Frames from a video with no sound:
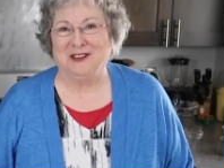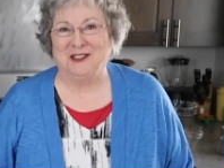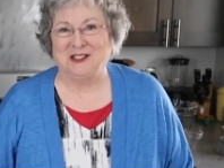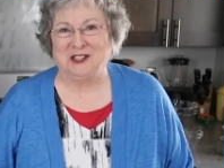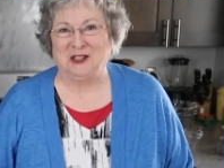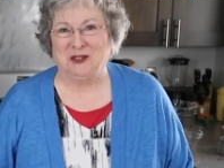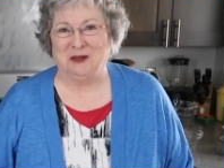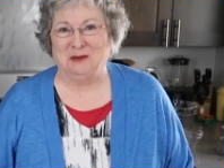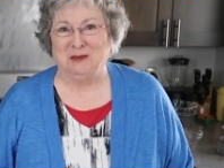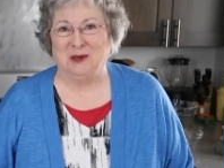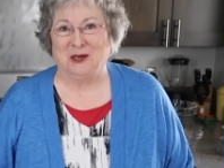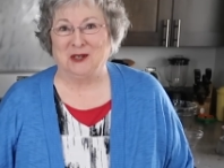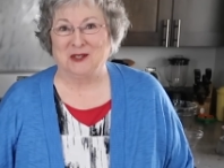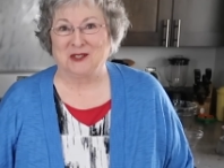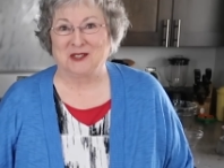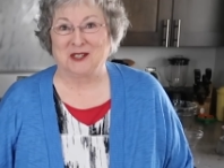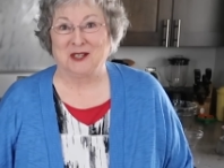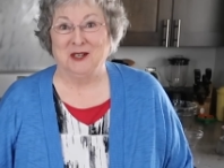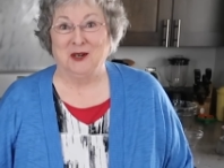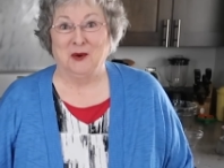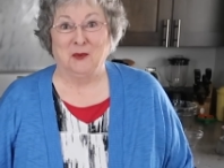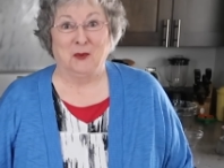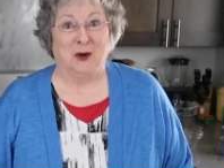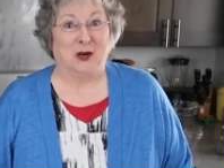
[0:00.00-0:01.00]

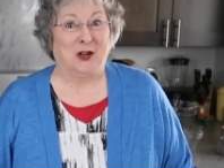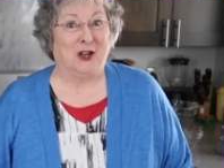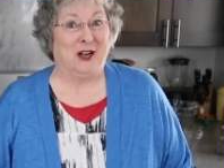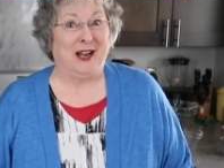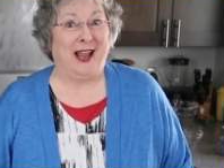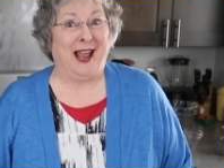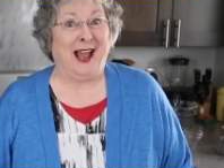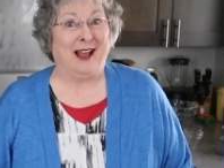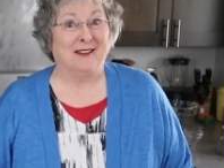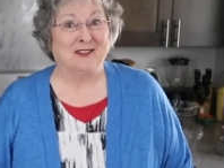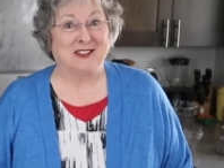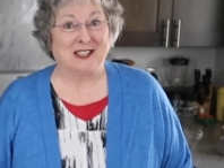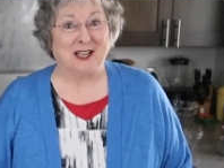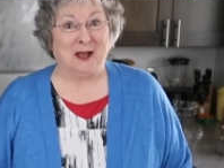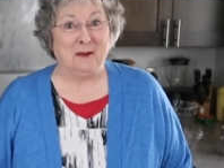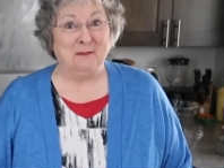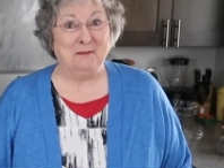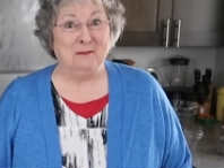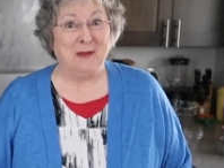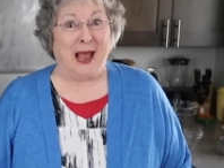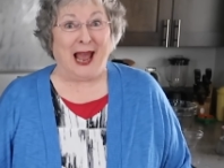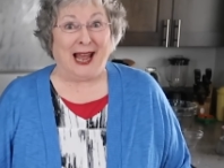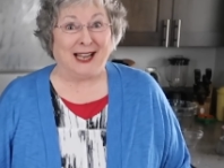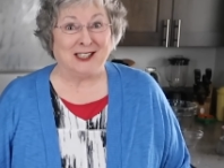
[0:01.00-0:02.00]
YouTubers. We're gonna have some
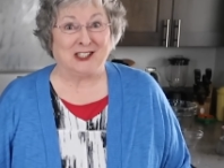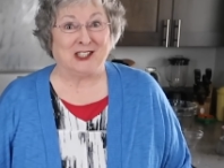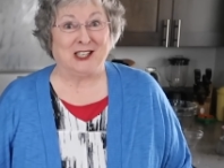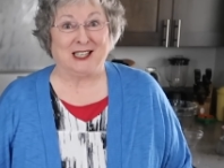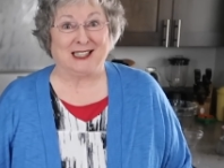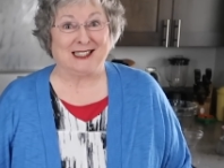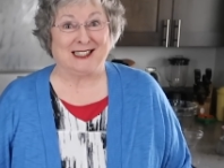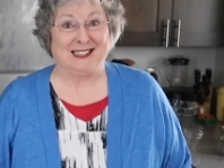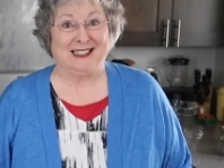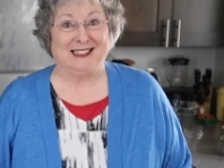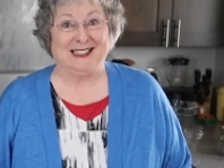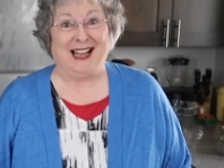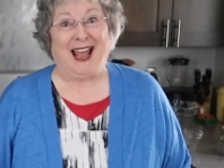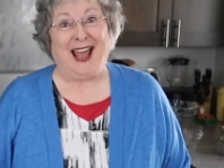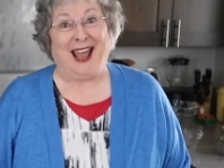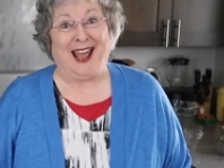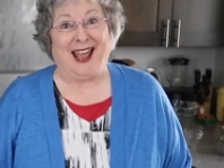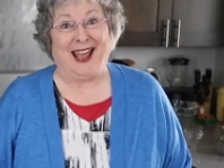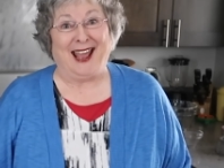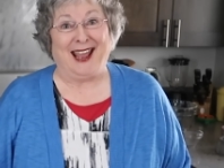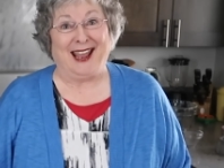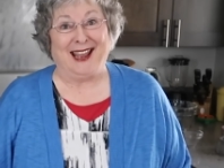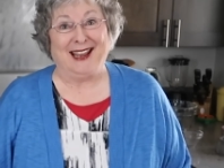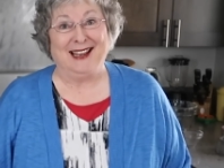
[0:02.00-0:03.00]
magic
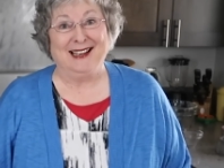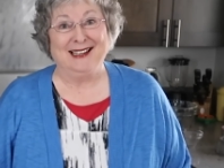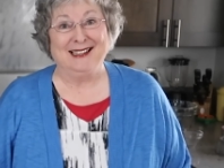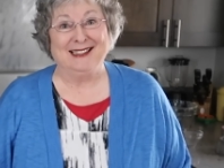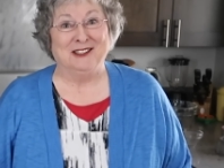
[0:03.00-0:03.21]
today.